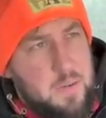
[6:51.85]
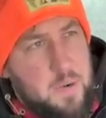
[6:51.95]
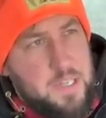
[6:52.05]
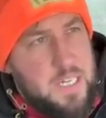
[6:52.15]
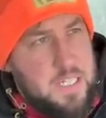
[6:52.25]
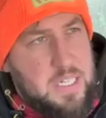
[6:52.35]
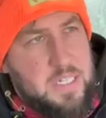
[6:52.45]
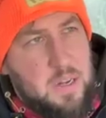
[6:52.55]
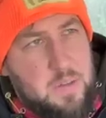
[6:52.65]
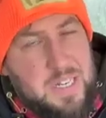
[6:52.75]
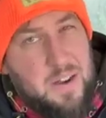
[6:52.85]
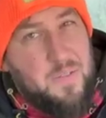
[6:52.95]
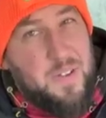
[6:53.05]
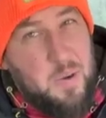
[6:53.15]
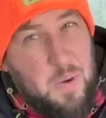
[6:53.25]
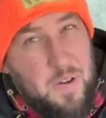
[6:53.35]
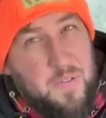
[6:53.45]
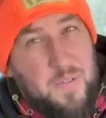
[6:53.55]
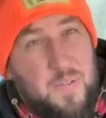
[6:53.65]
which is going to slow us down on field work